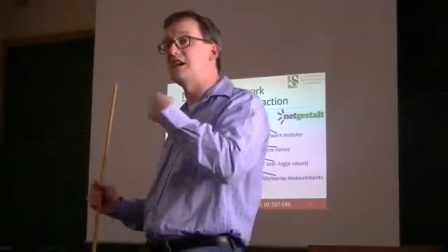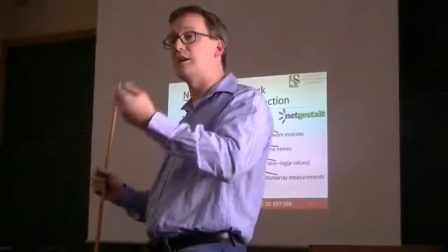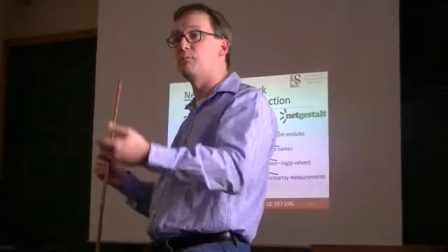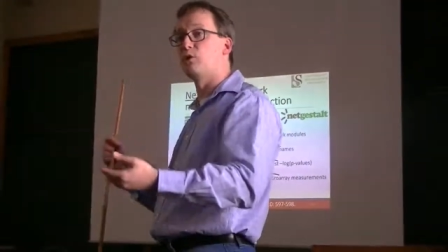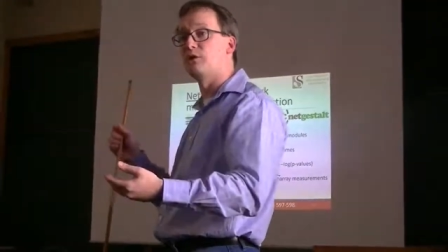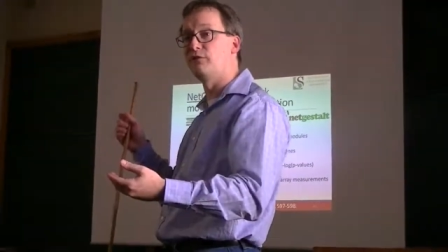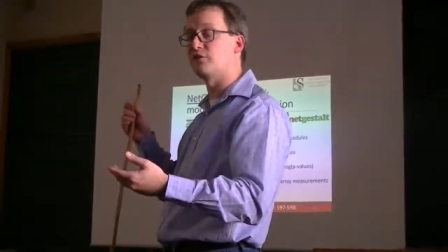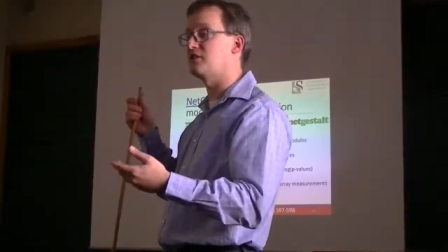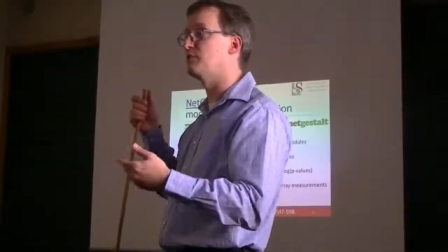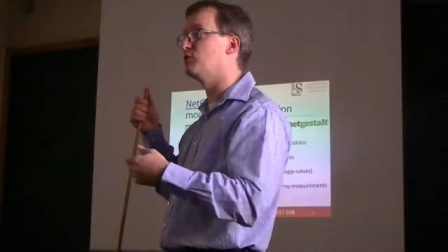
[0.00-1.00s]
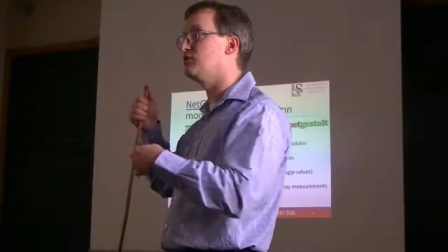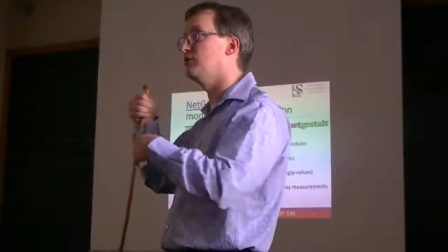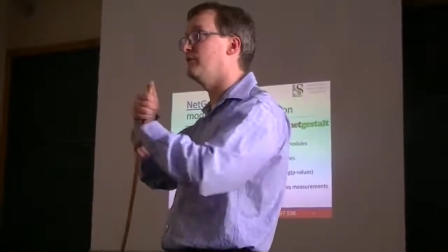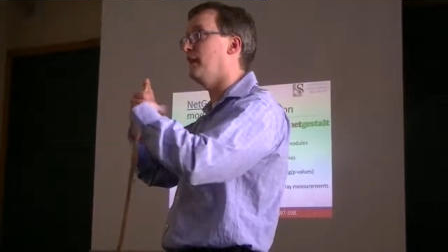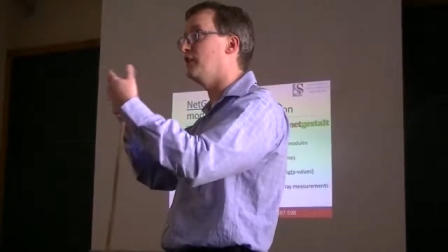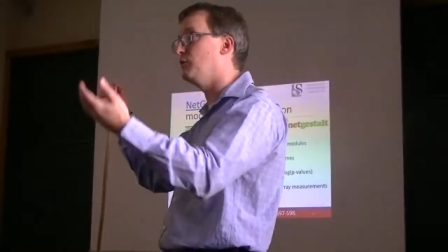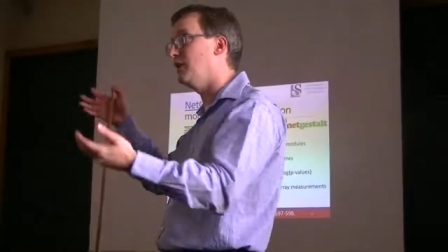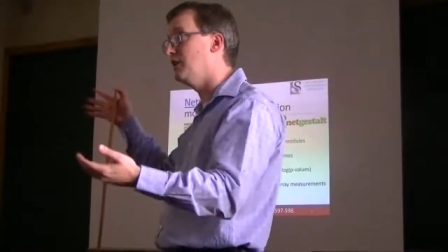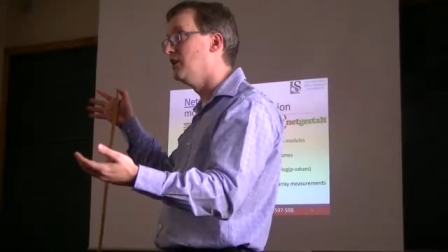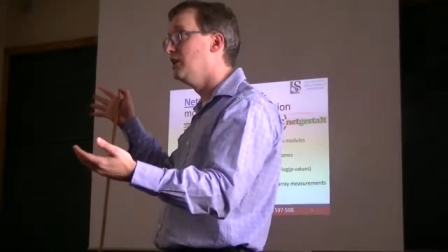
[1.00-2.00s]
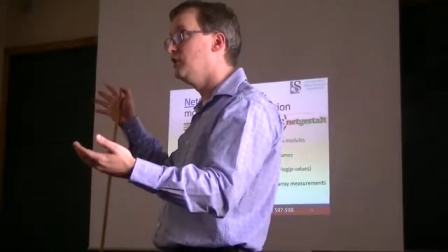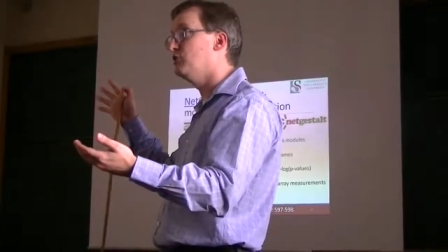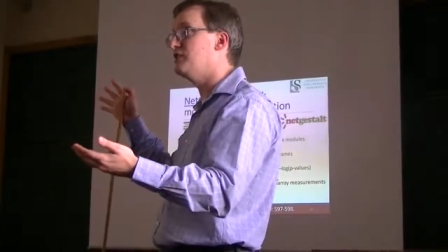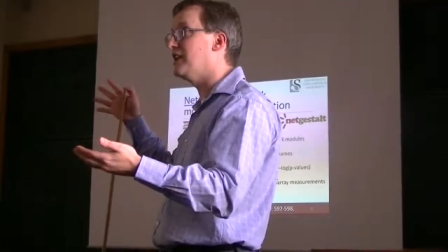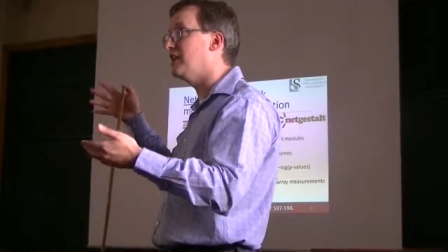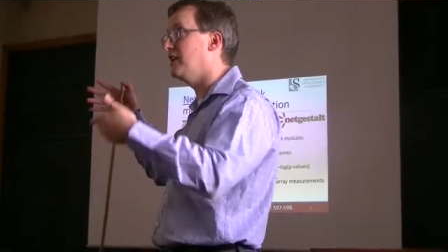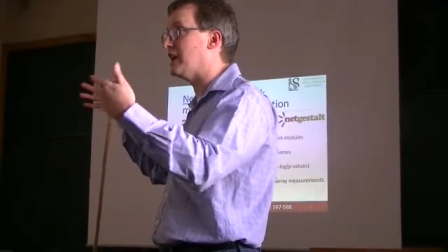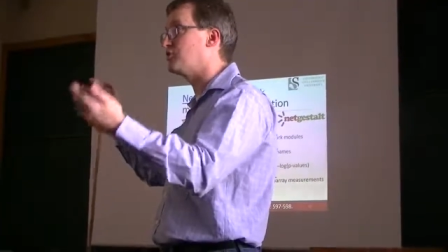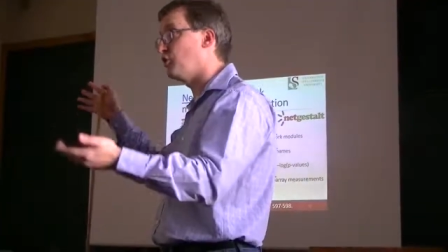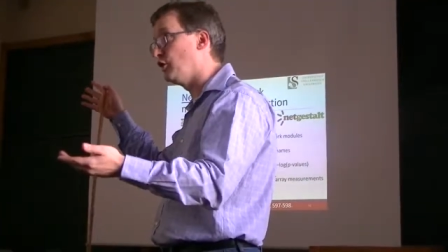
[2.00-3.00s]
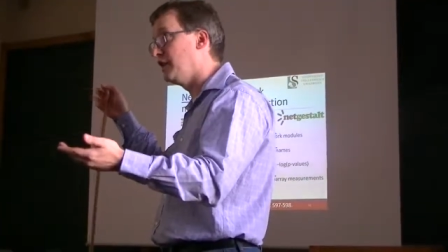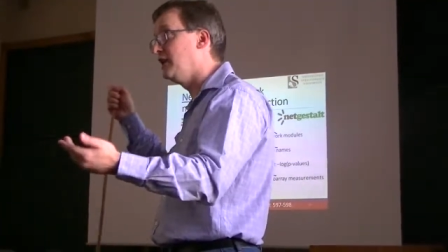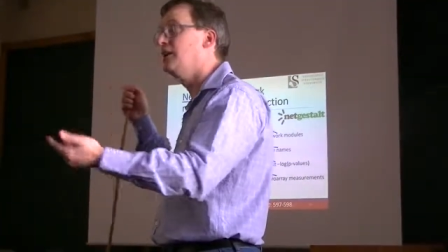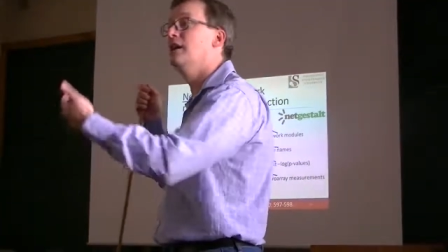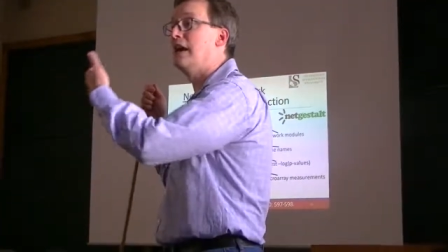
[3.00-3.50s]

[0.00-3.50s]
data portal for someone to evaluate your data externally,